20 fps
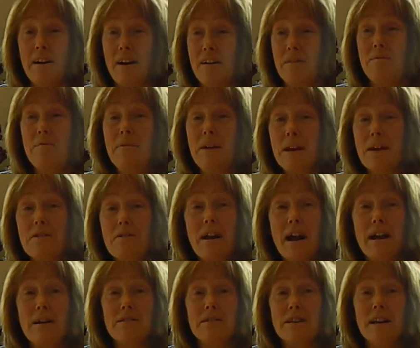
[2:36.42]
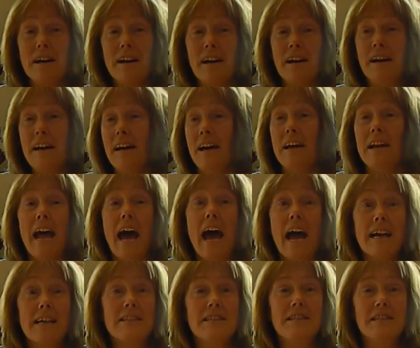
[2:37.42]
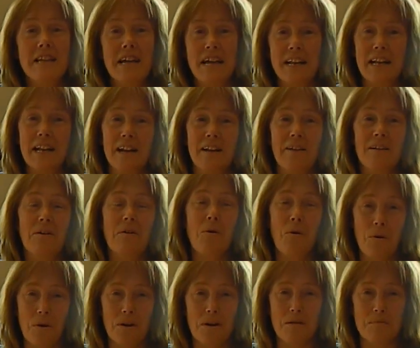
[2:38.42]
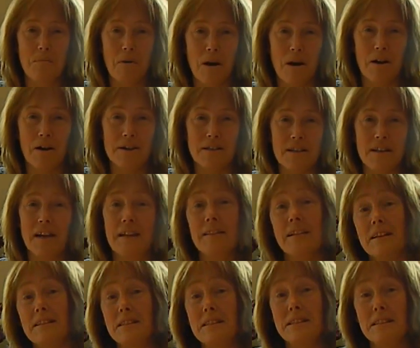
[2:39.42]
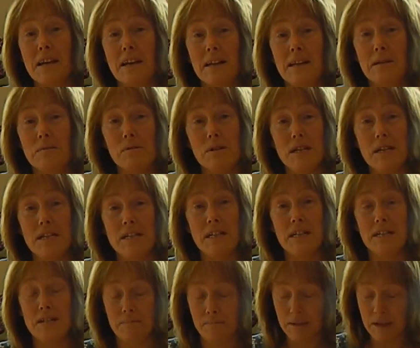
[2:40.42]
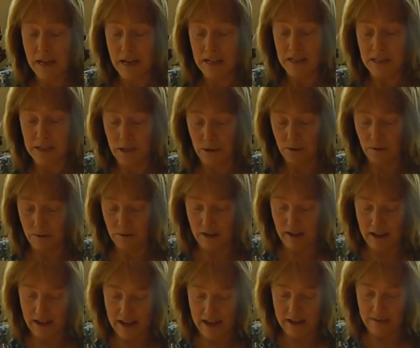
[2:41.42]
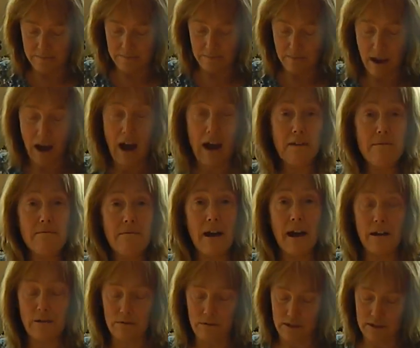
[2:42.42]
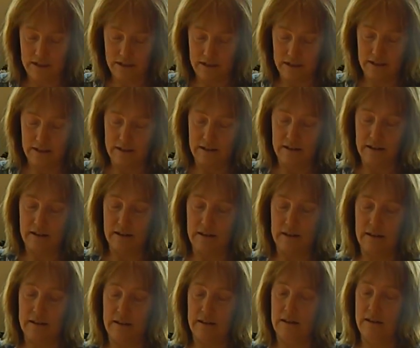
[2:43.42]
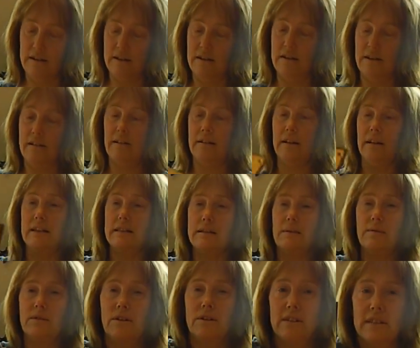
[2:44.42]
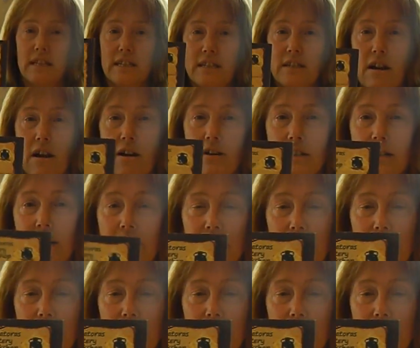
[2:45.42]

figure out an accidental orchid pot, and that's exactly what I did. So I found, let's have a look at this card here.